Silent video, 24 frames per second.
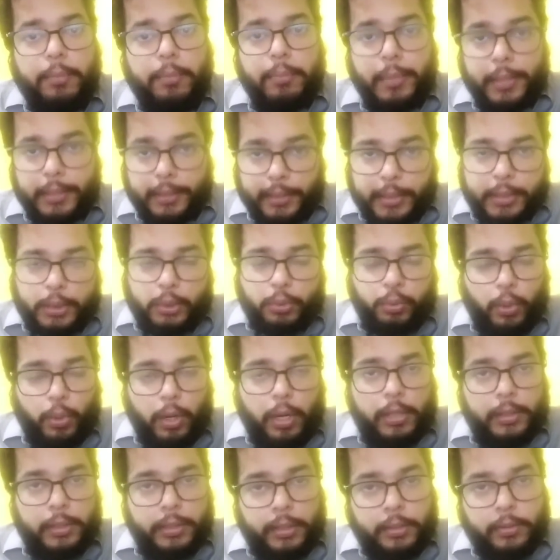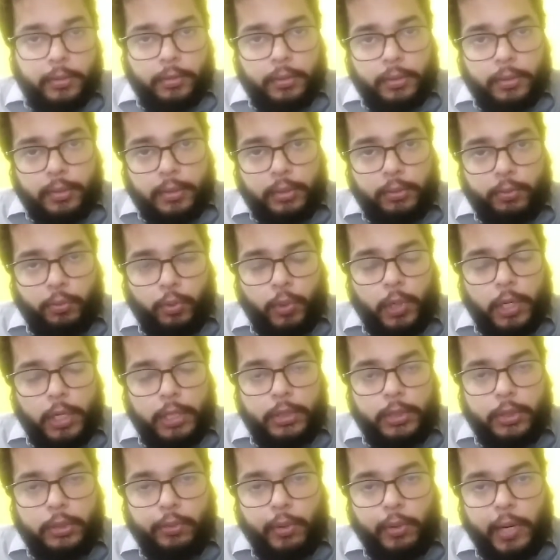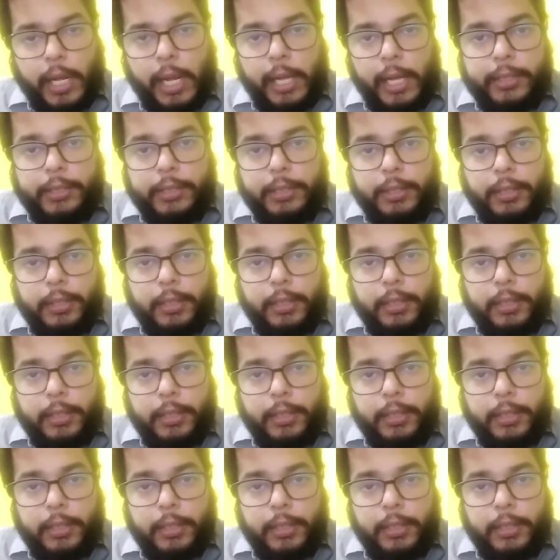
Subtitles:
But this word, the word Swaraj,